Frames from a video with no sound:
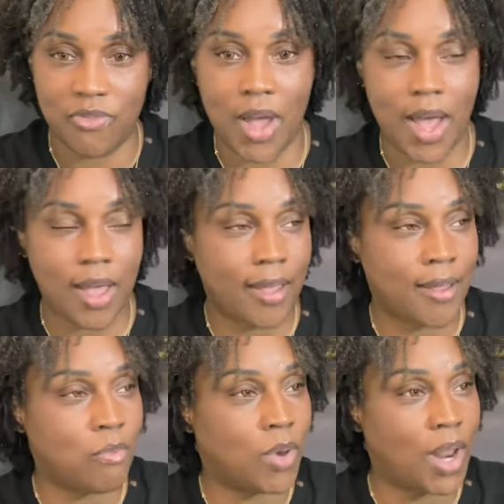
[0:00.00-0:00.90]

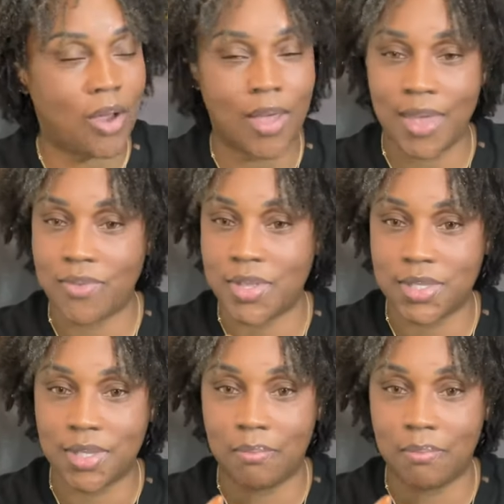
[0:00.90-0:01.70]
vibe without having to